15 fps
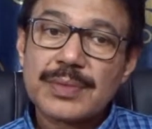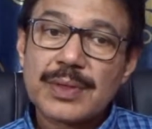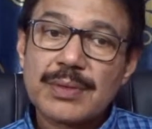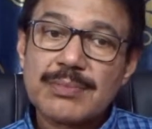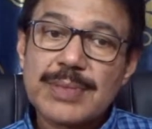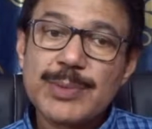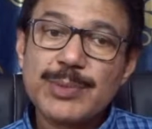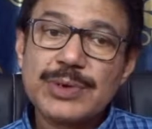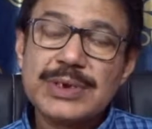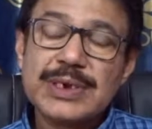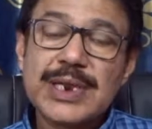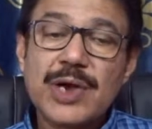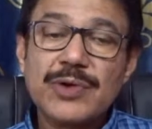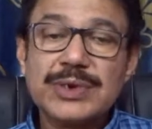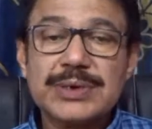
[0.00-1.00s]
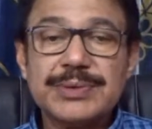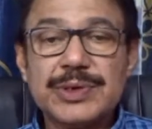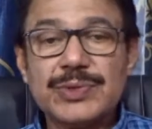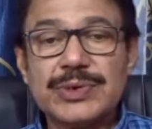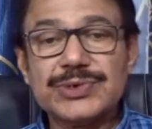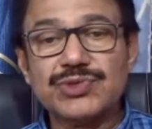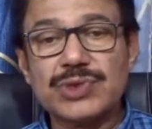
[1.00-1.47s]
Memory allows
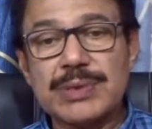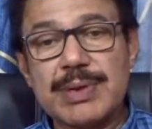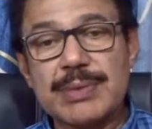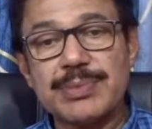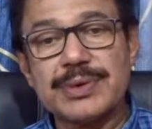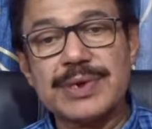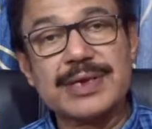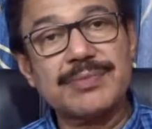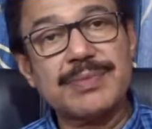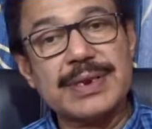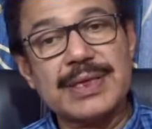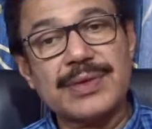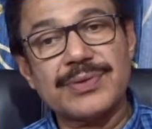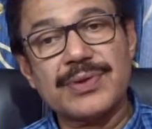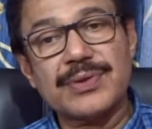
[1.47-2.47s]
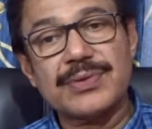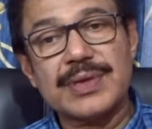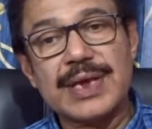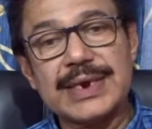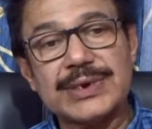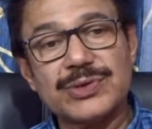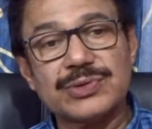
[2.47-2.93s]
individuals to remember experiences
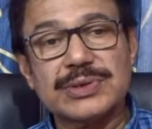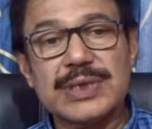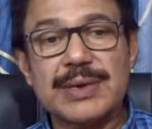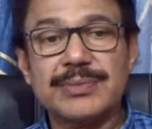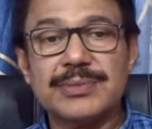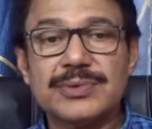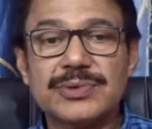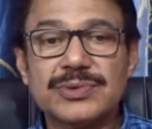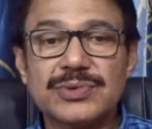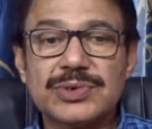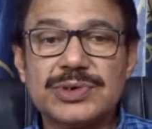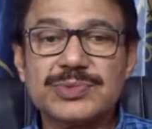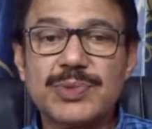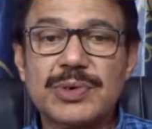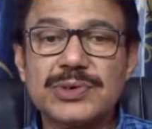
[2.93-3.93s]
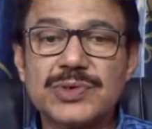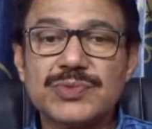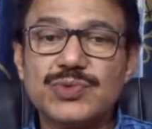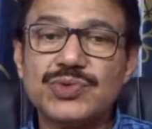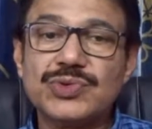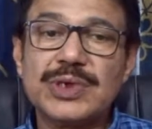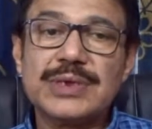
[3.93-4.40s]
and use them to respond to
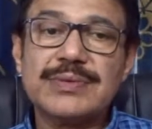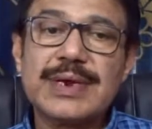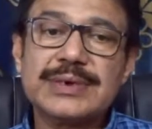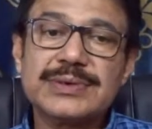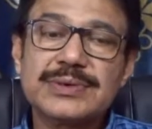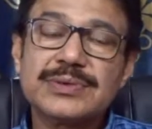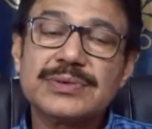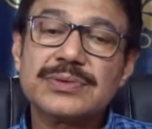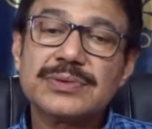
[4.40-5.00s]
future events.